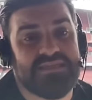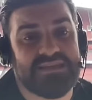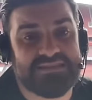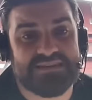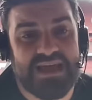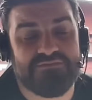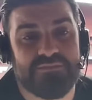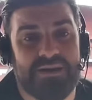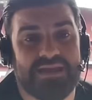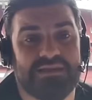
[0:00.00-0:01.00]
They didn't have the
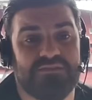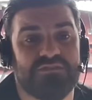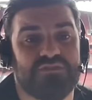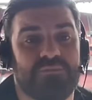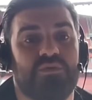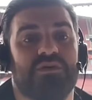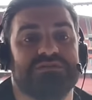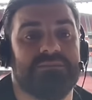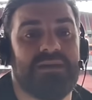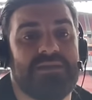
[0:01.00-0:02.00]
backing of the
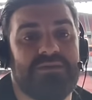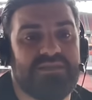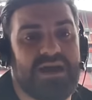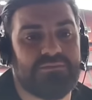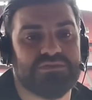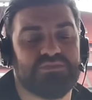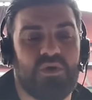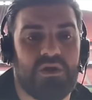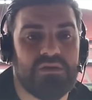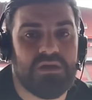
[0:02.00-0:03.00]
supporters, and maybe that was
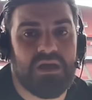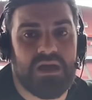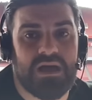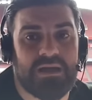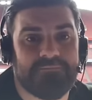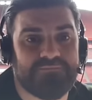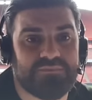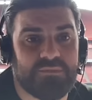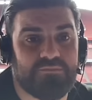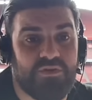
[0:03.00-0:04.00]
what
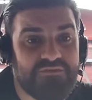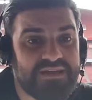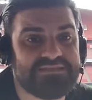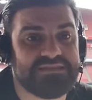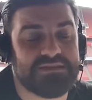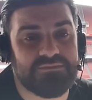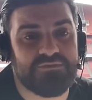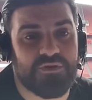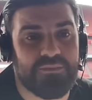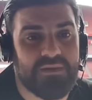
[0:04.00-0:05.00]
prevented them
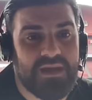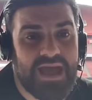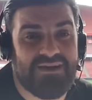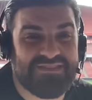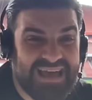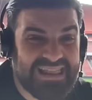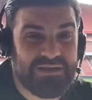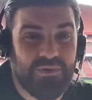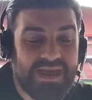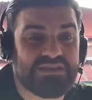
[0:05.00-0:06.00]
from having that
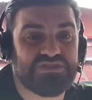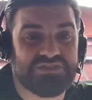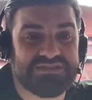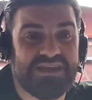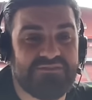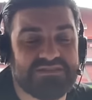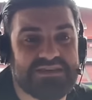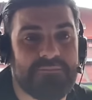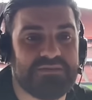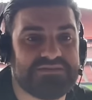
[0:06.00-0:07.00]
little extra
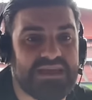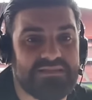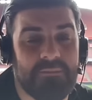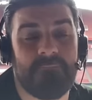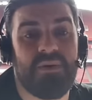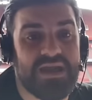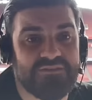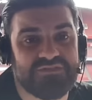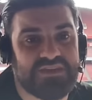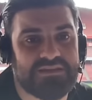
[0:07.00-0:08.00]
7-10% that might
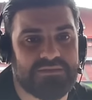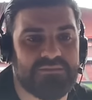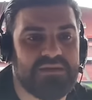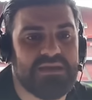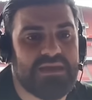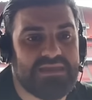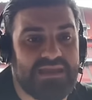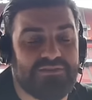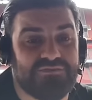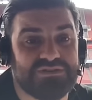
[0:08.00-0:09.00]
have seen them
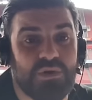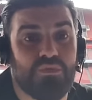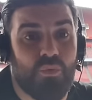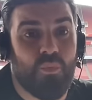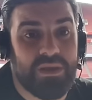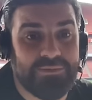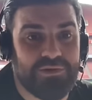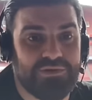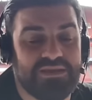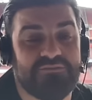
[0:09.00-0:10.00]
get the result that we
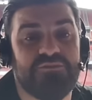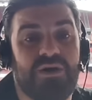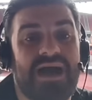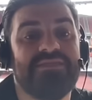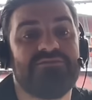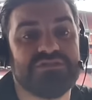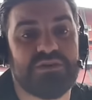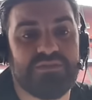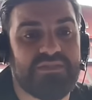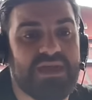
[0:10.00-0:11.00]
were looking for and the
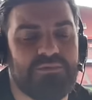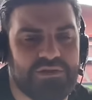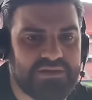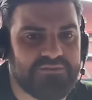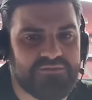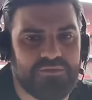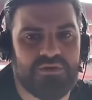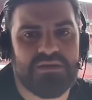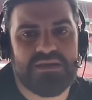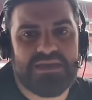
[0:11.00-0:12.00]
result that they were looking
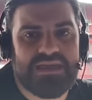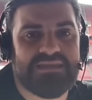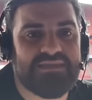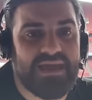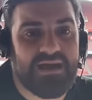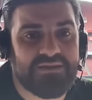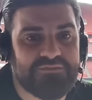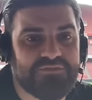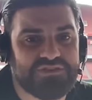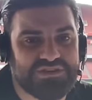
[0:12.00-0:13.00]
for in their
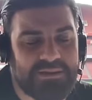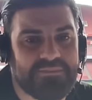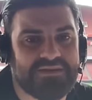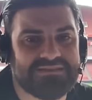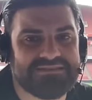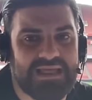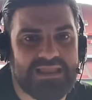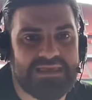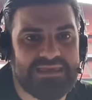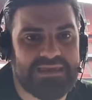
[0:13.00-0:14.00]
hunt for Champions
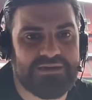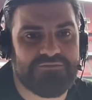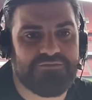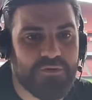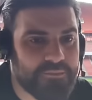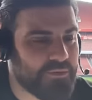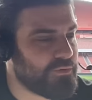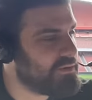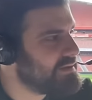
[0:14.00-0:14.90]
League football.